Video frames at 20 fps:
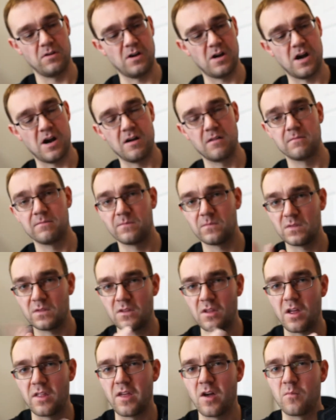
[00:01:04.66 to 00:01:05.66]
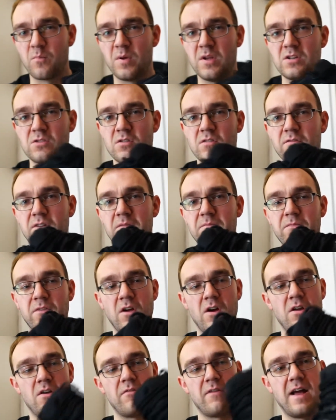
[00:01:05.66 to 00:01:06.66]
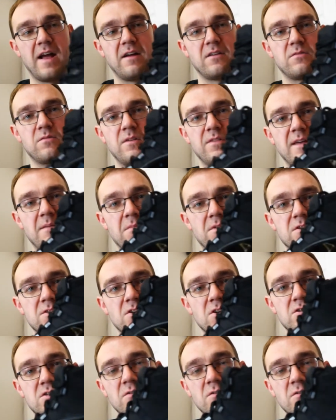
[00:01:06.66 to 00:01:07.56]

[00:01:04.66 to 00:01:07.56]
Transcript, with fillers: are oh, the odd picture of him floating around with them on the side.